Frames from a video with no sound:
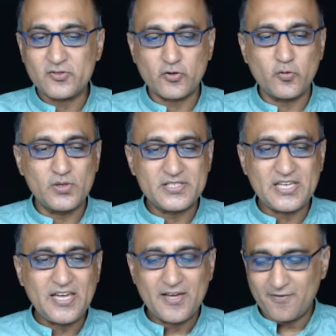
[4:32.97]
So you will
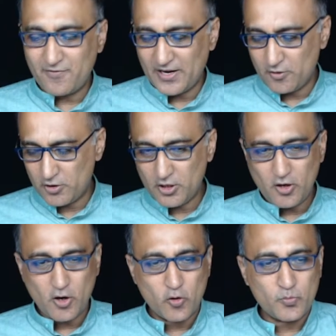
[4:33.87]
see 5 on
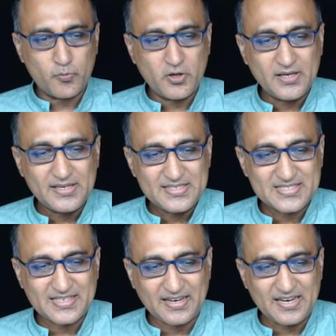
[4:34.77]
your output
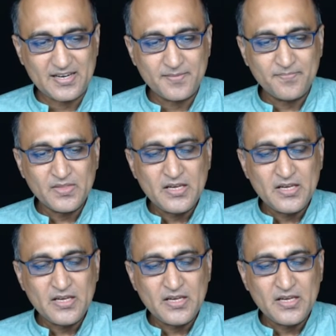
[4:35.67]
screen.